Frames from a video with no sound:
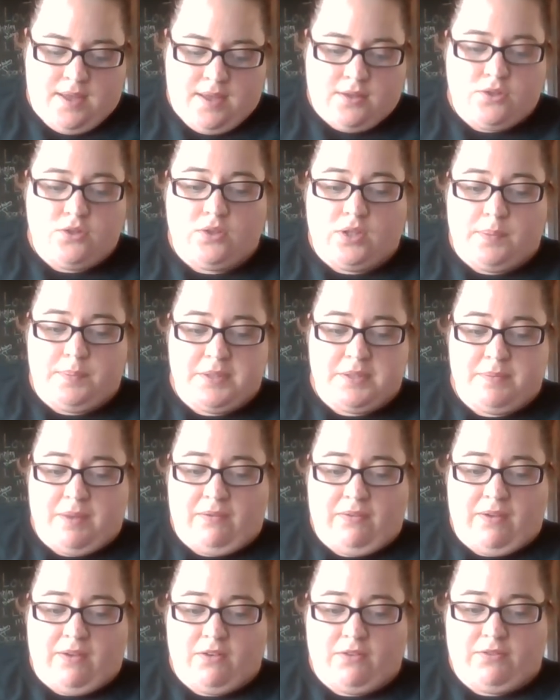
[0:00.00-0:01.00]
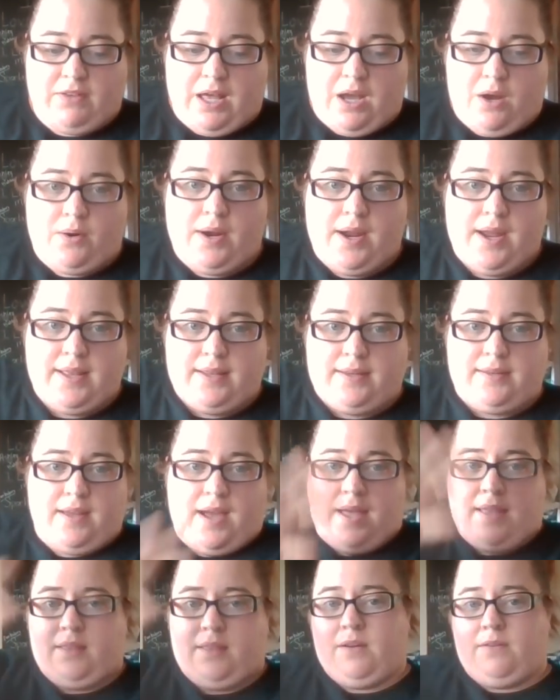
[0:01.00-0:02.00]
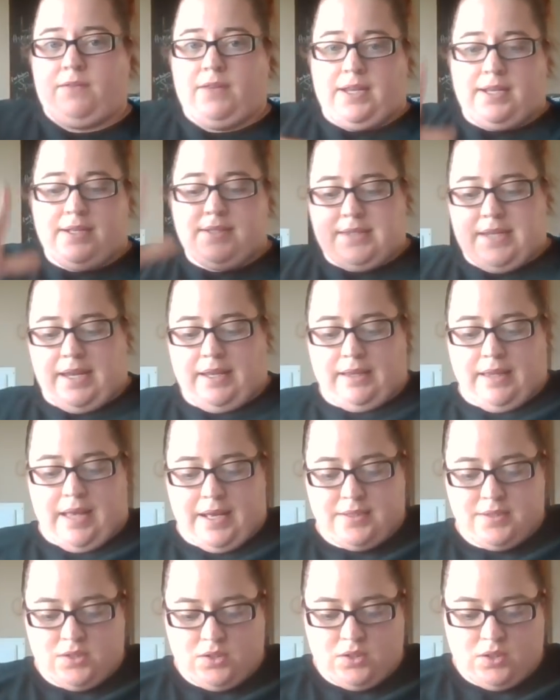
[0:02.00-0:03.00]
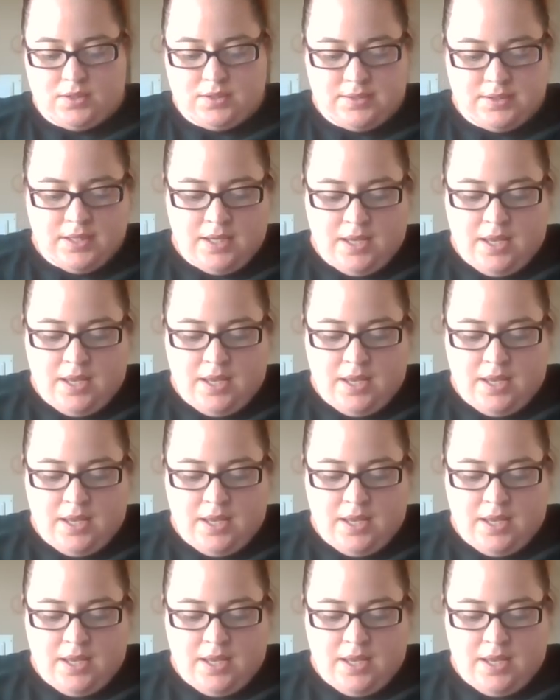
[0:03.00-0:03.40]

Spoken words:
Tulip is my favorite flower, and I love like stained glass looks.